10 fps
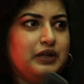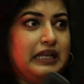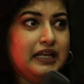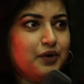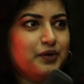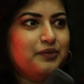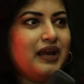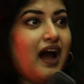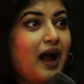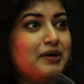in a good way,
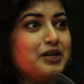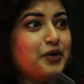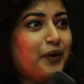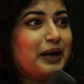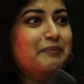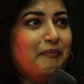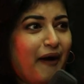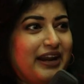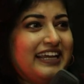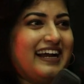yeah, I'm a total
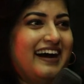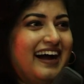Monica.